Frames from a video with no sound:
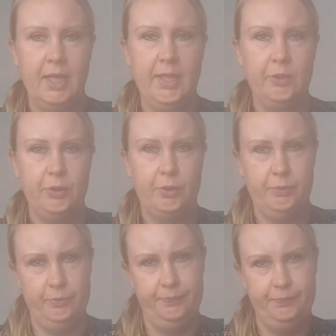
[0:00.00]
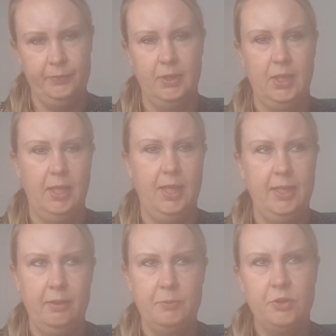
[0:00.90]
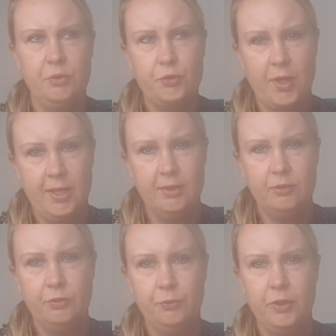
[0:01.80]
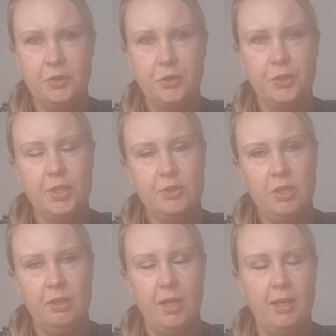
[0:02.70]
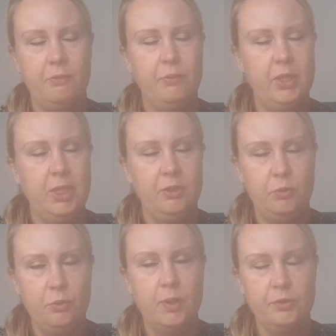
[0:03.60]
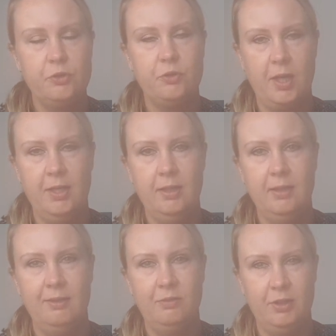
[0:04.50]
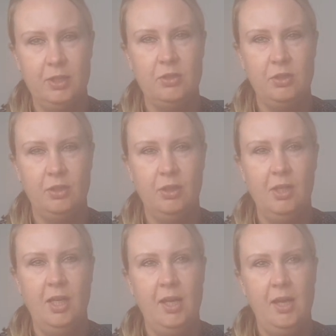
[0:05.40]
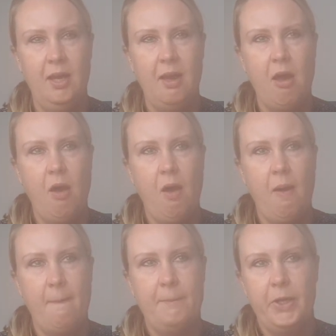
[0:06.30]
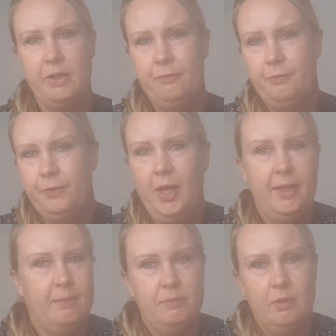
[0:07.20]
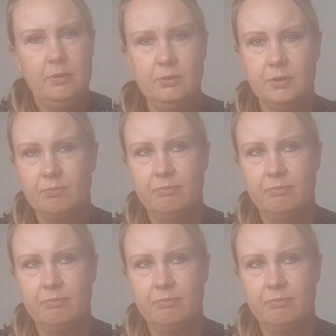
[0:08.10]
I don't know. I am still trying to finish her this year. I really do want to try and finish her, but if I am not,